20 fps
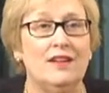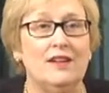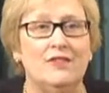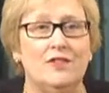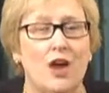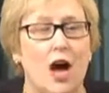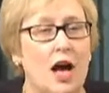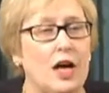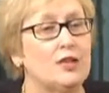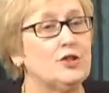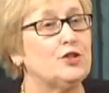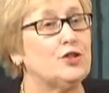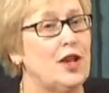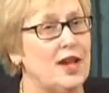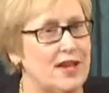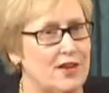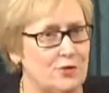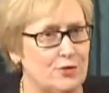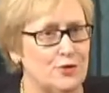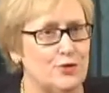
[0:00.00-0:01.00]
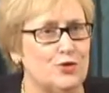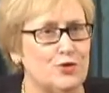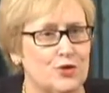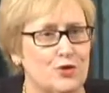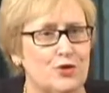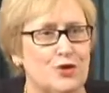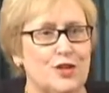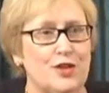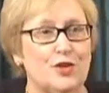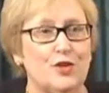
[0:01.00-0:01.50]
non-standard
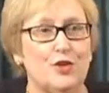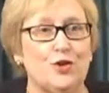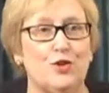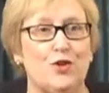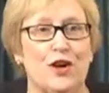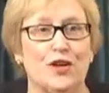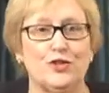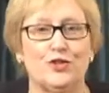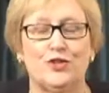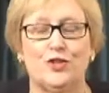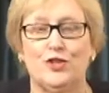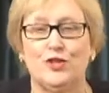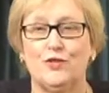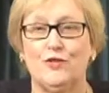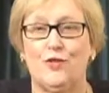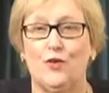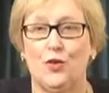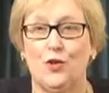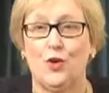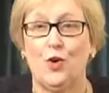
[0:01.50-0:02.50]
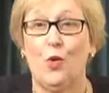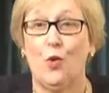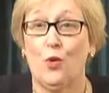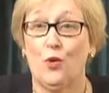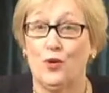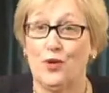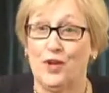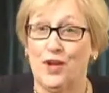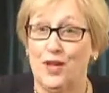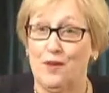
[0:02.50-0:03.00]
jury instructions, for the
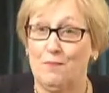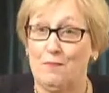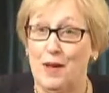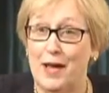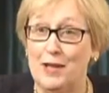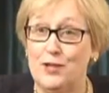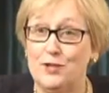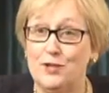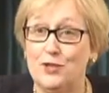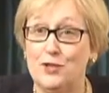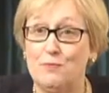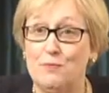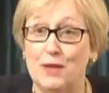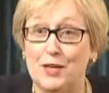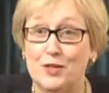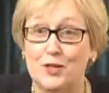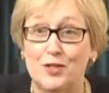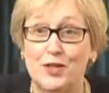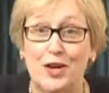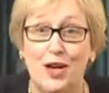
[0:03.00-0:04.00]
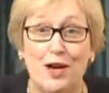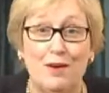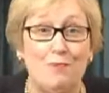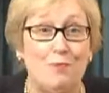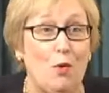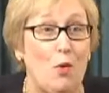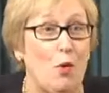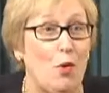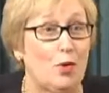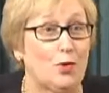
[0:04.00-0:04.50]
court to get pages mixed up
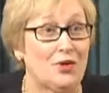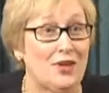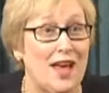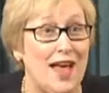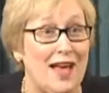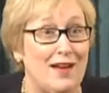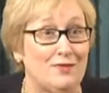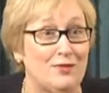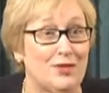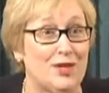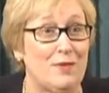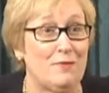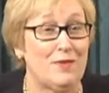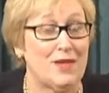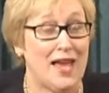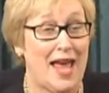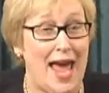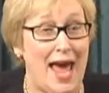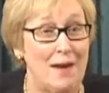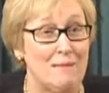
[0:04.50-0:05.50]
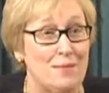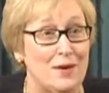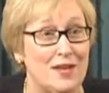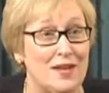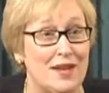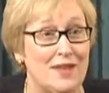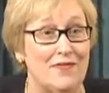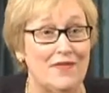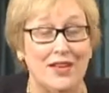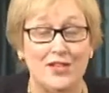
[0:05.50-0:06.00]
or to have something
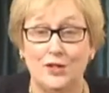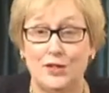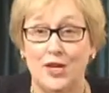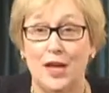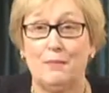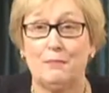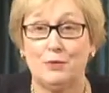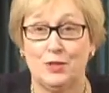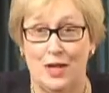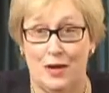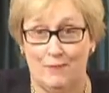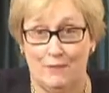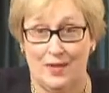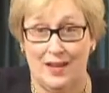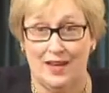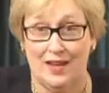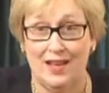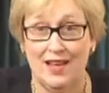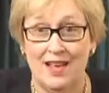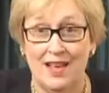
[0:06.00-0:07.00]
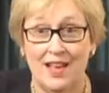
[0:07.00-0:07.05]
happen and they skip something.